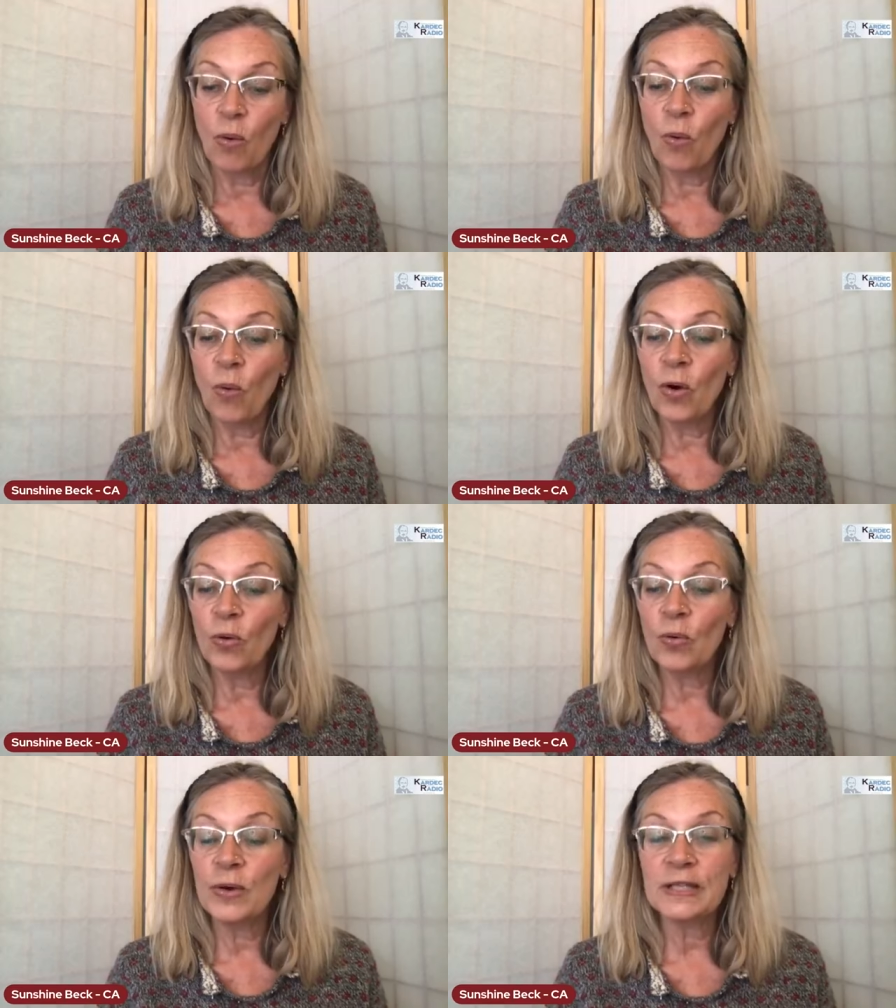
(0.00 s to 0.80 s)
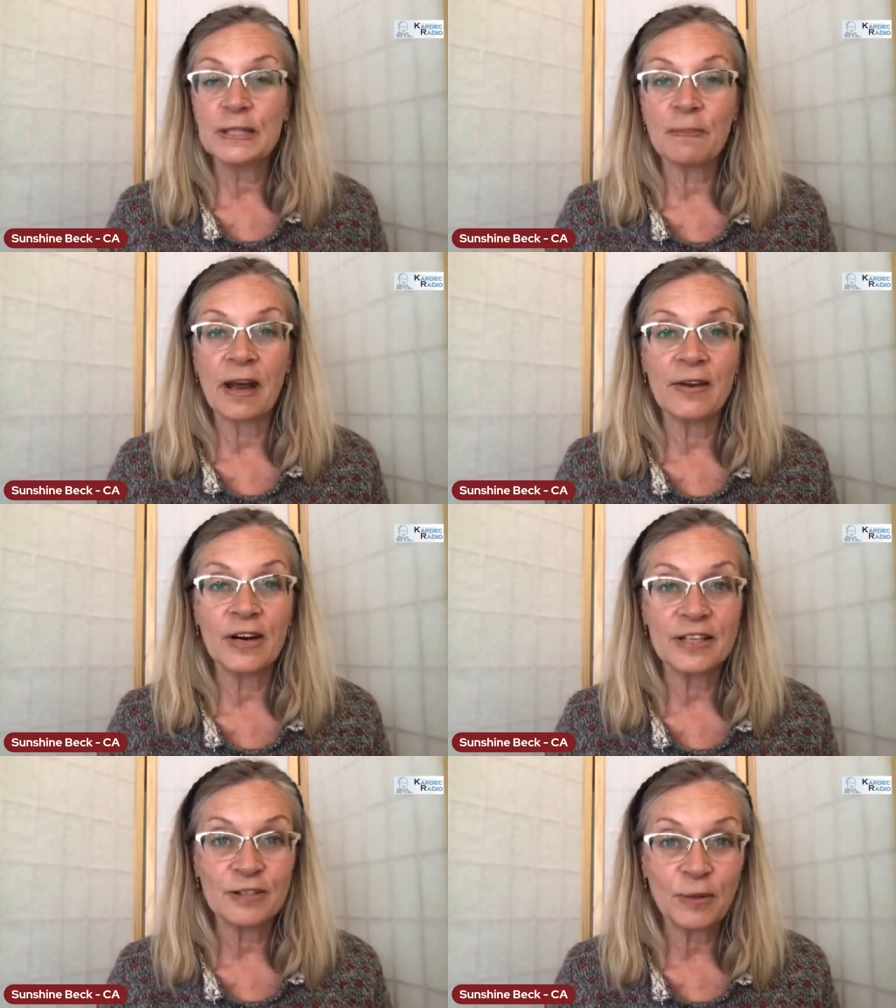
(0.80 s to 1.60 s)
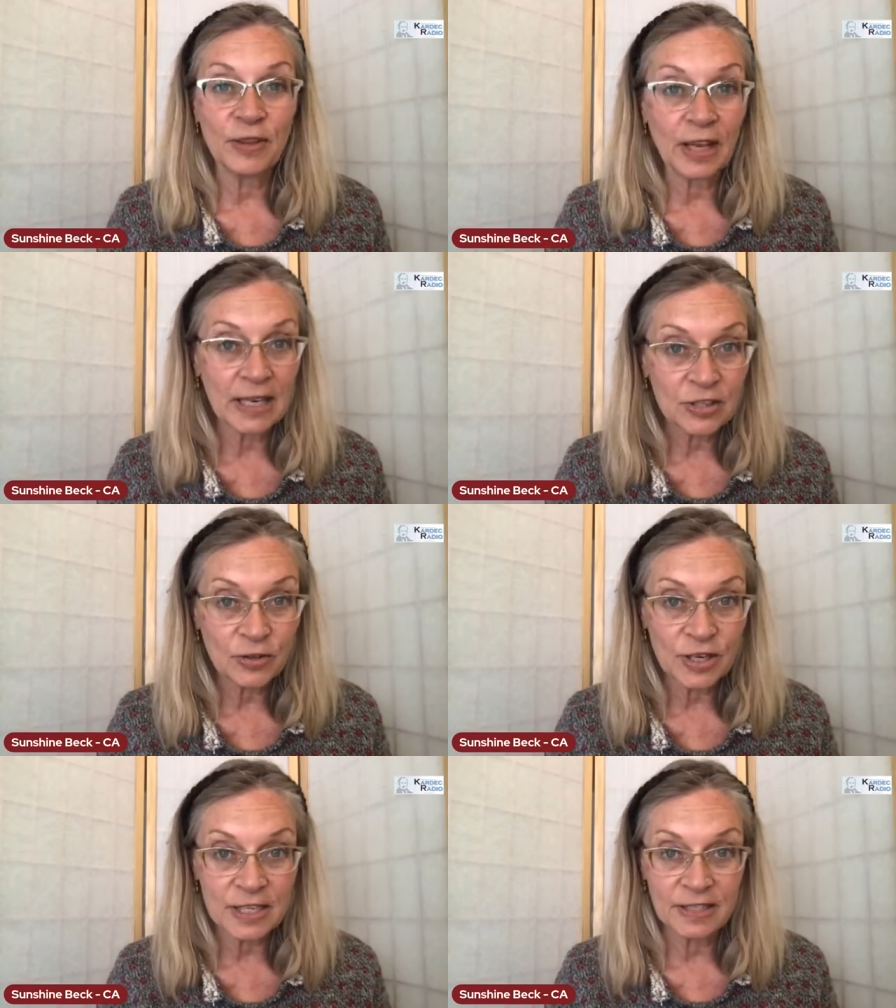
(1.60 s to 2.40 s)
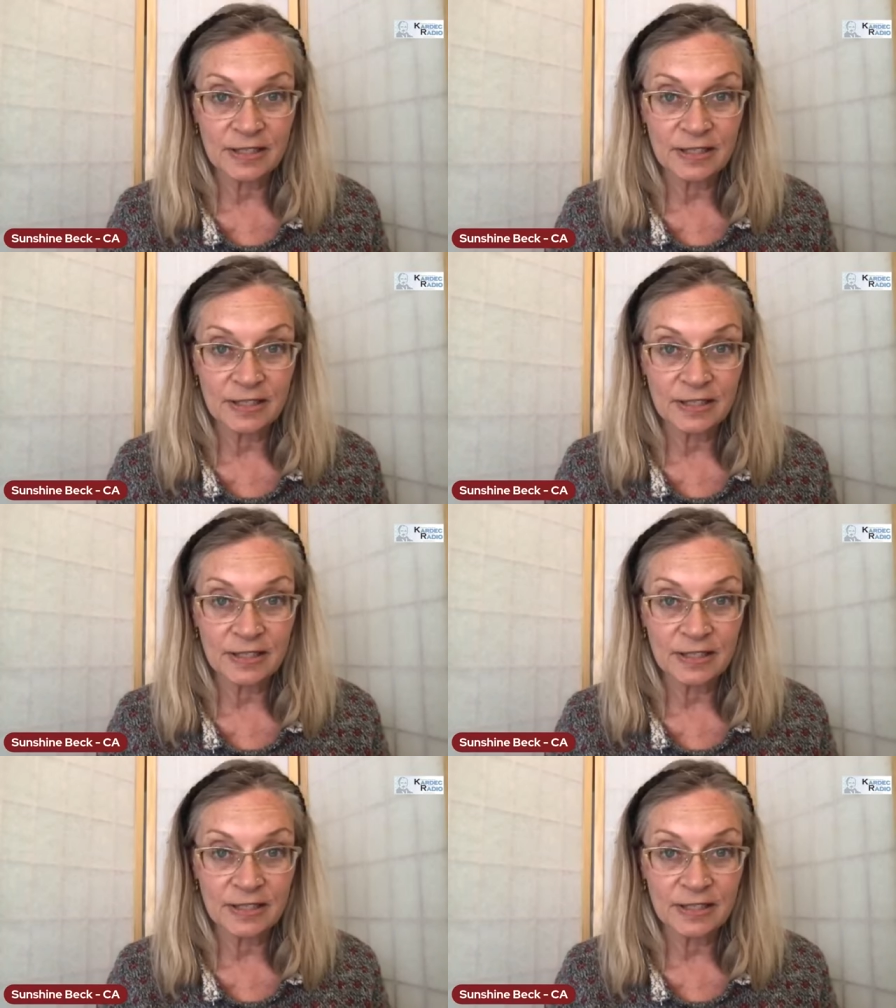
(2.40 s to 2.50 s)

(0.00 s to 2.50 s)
or who inspire us with hatred